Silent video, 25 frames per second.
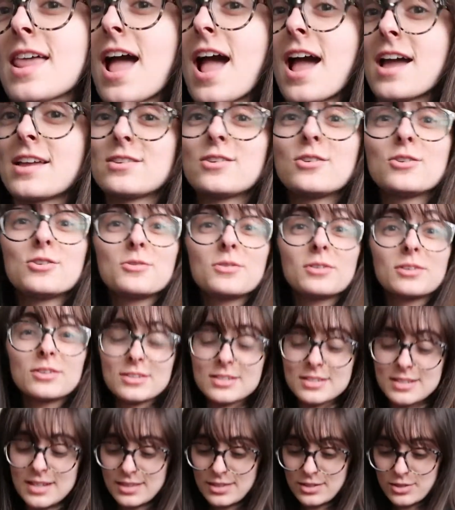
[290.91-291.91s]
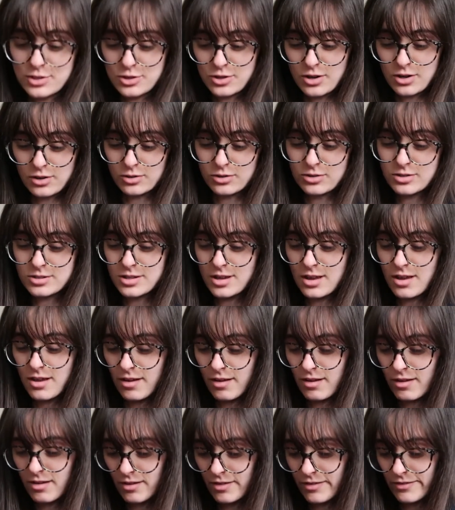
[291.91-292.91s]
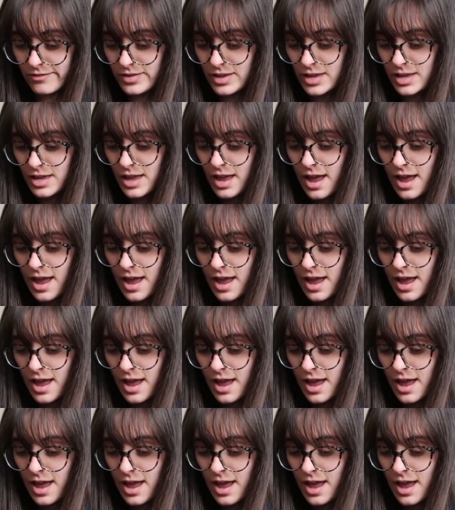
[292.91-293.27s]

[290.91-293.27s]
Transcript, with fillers: I know you understand the struggles of